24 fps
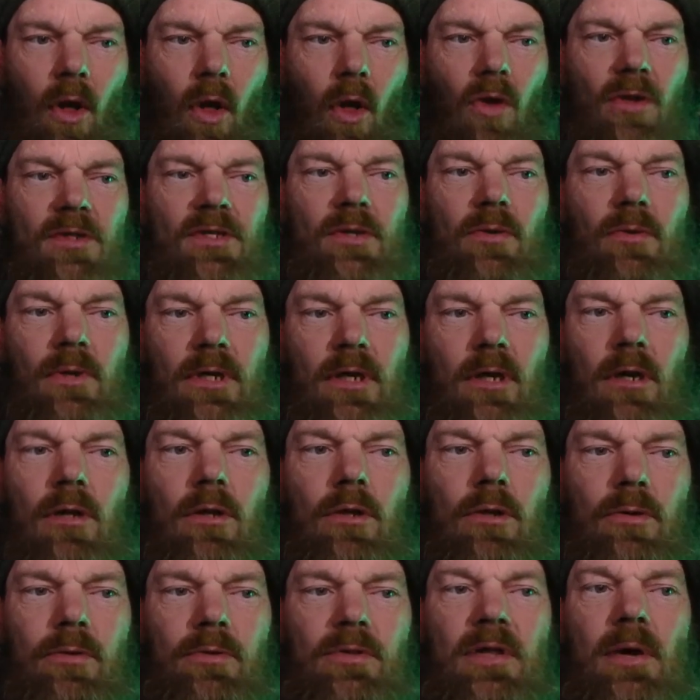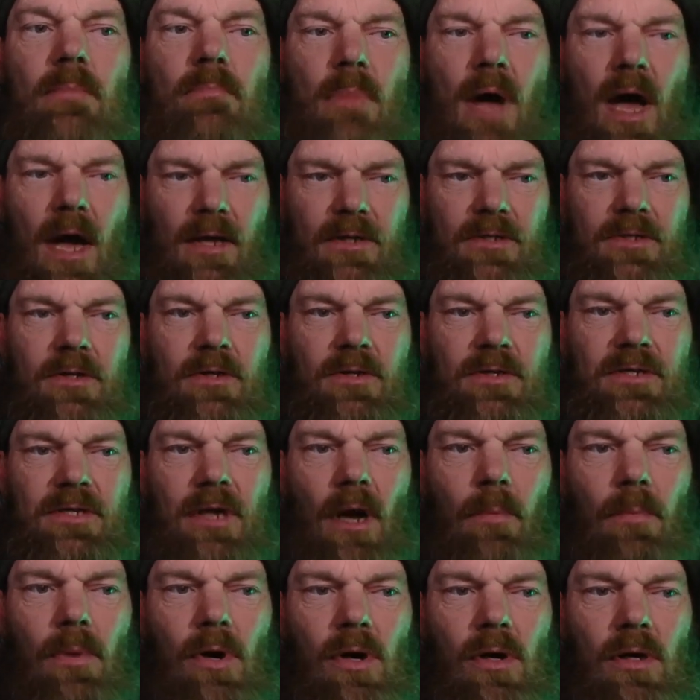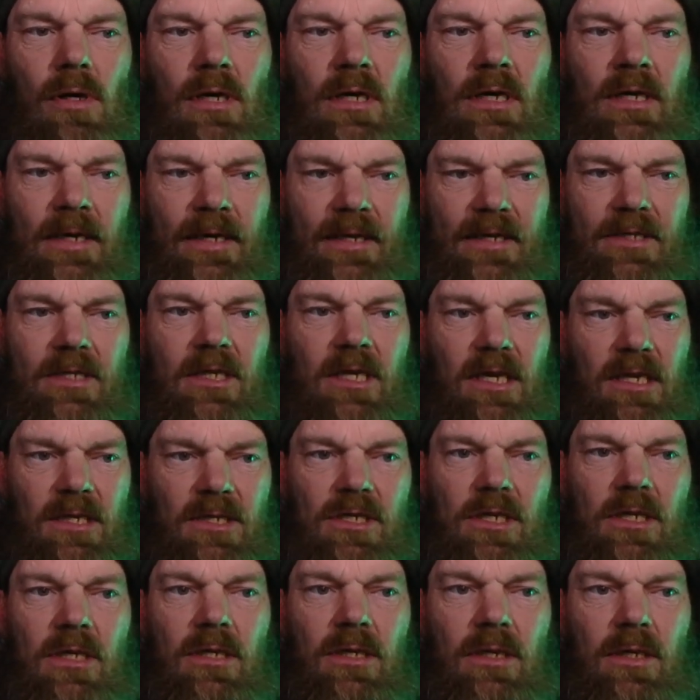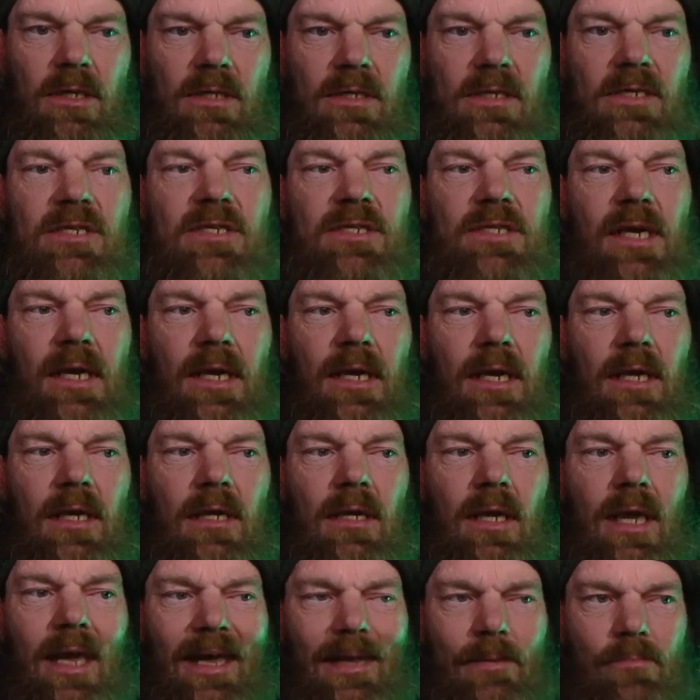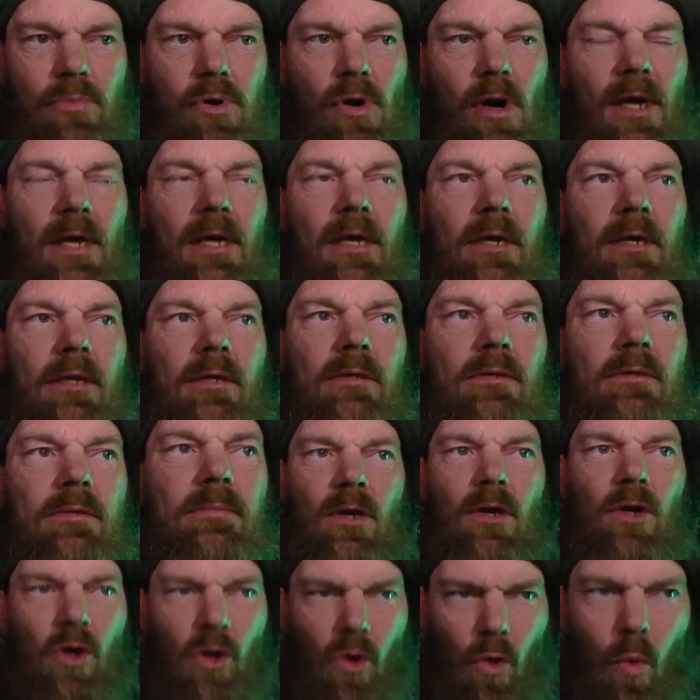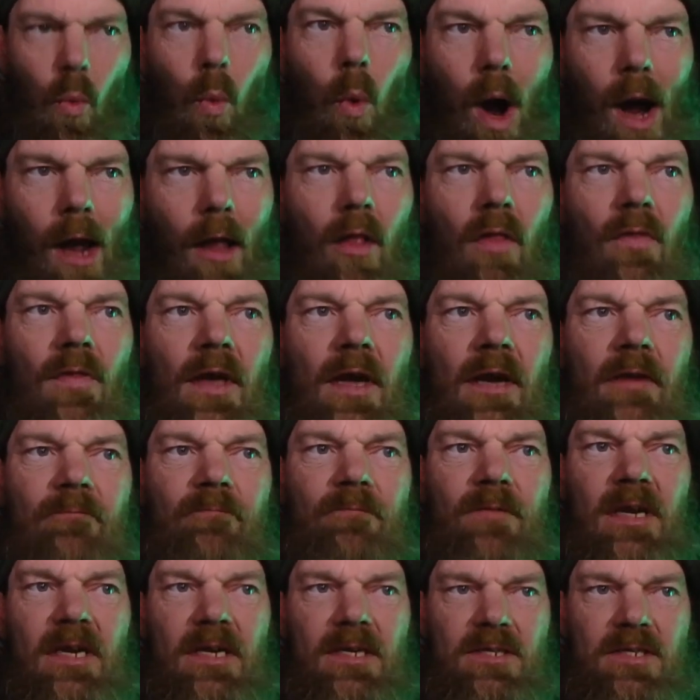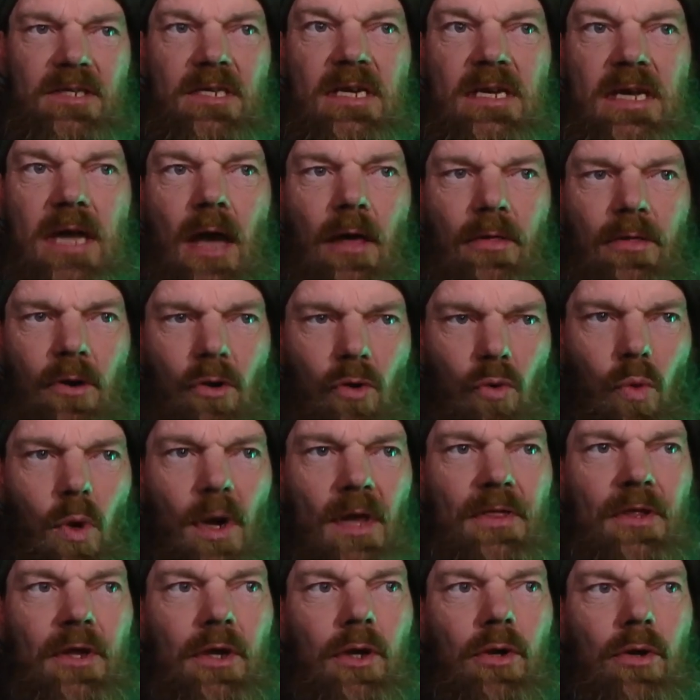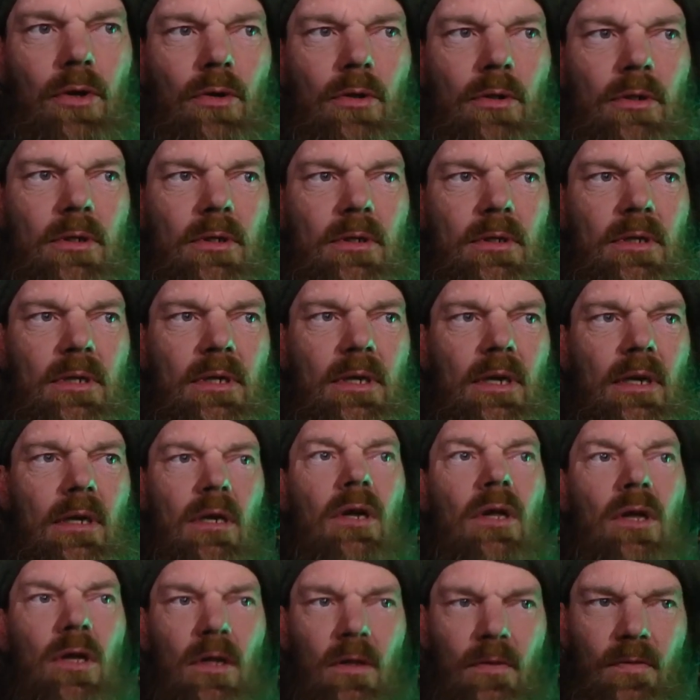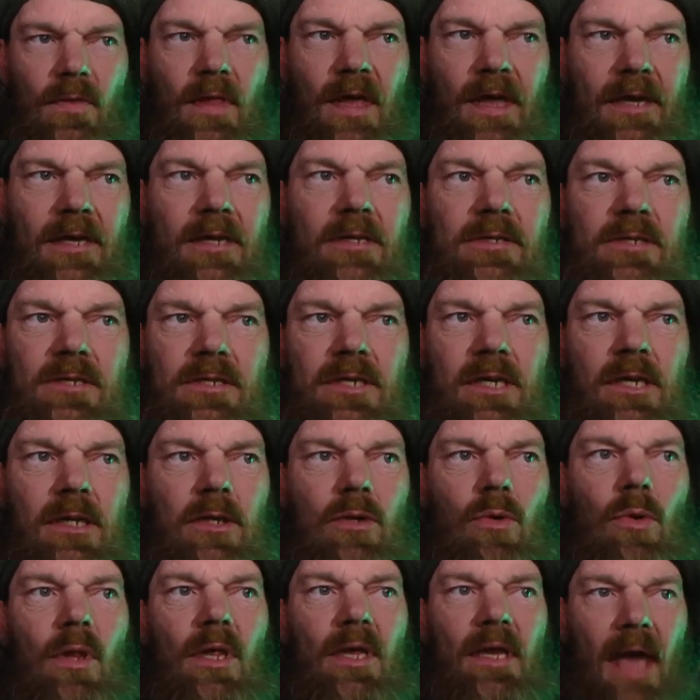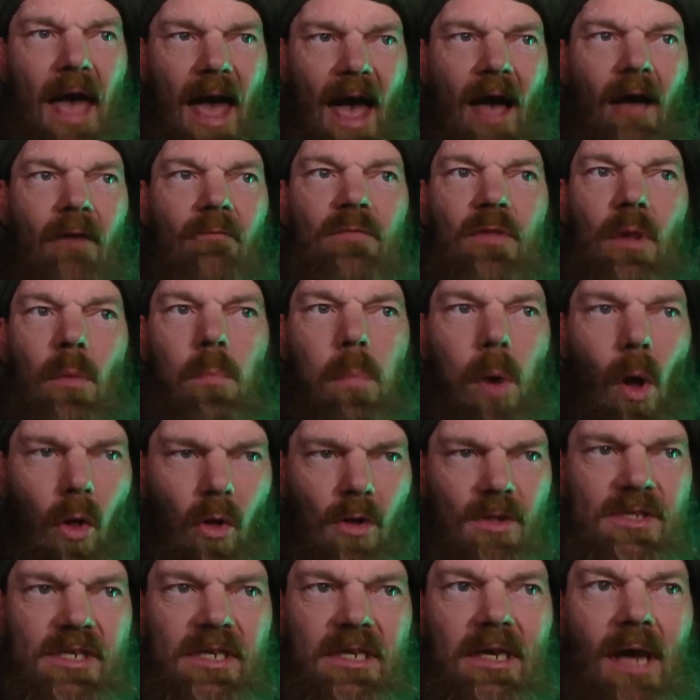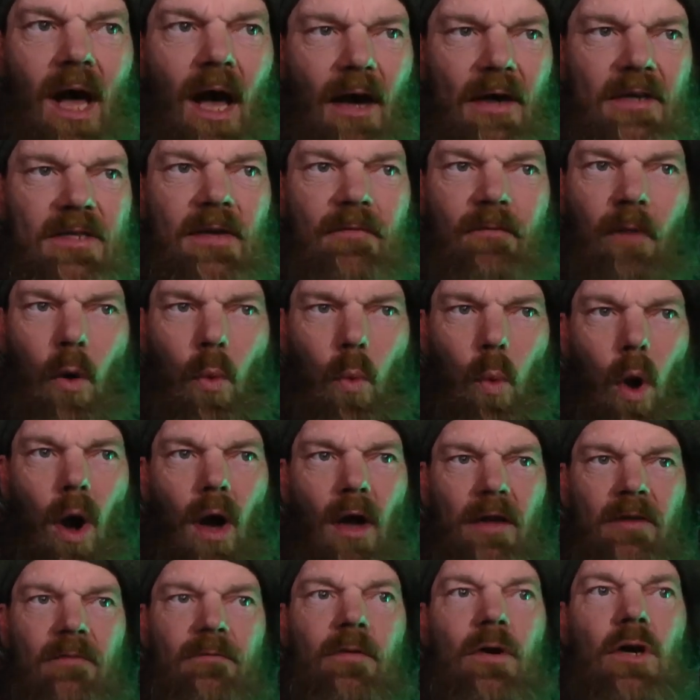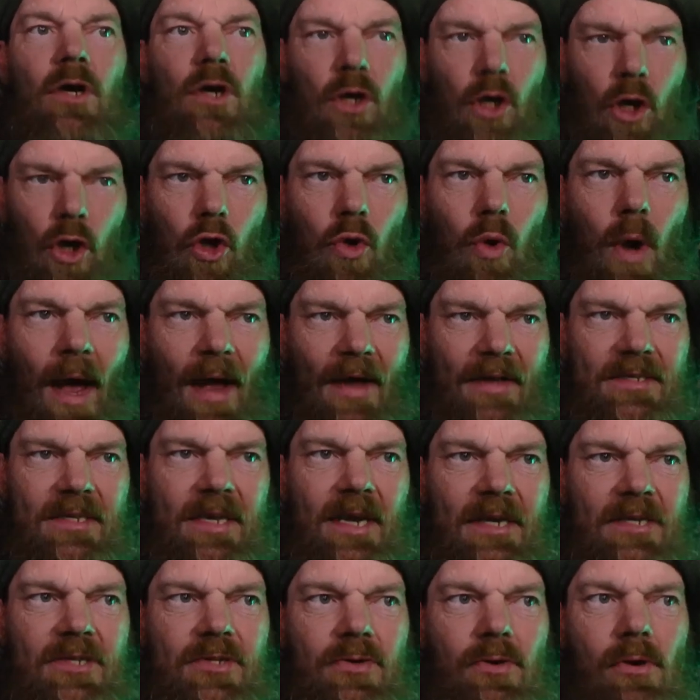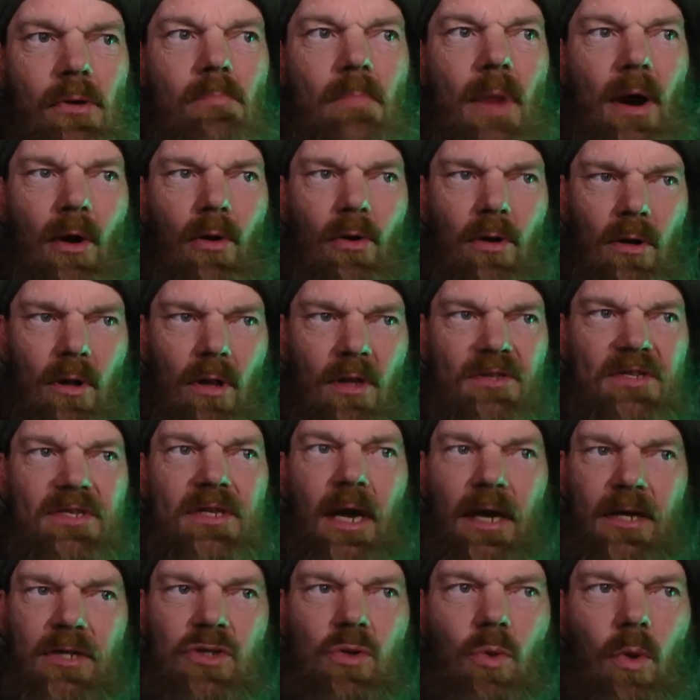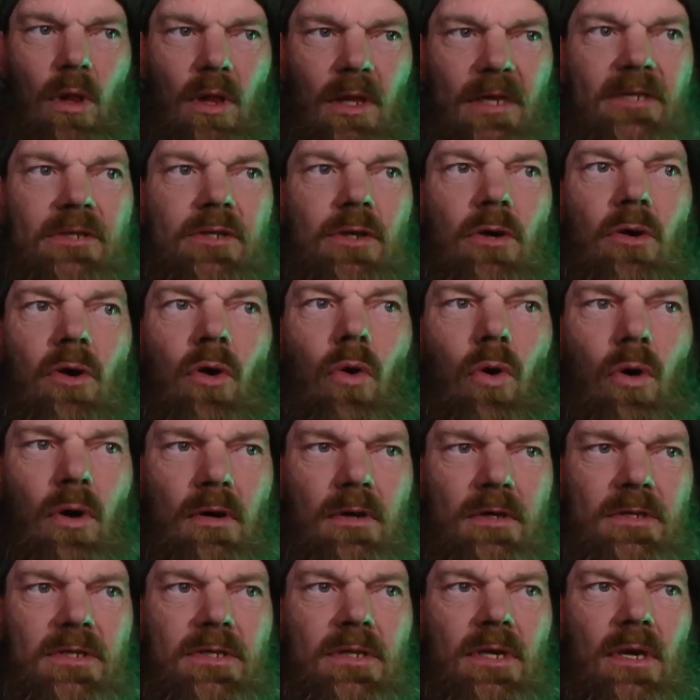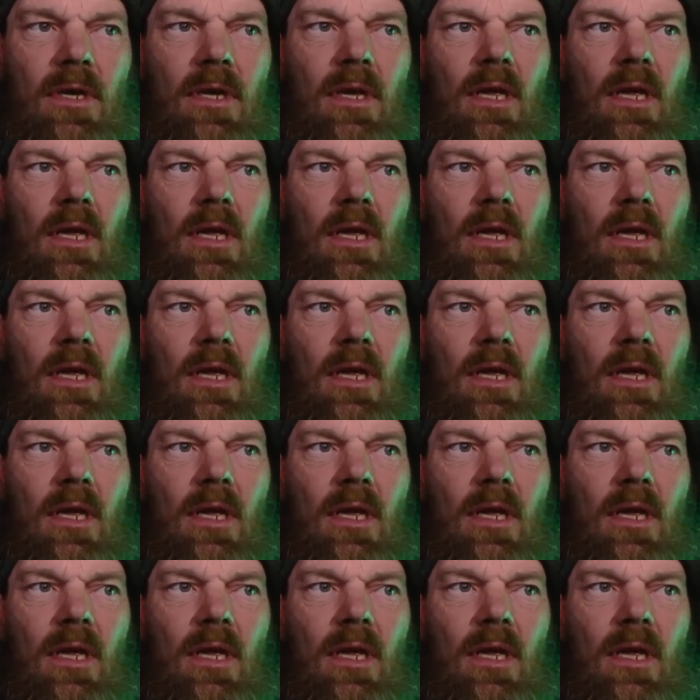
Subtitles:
also include the Master's Supper, teaching, singing, and praying, while they feast together with you. They continually have the bulging eyes of a wife who has extramarital sexual intercourse,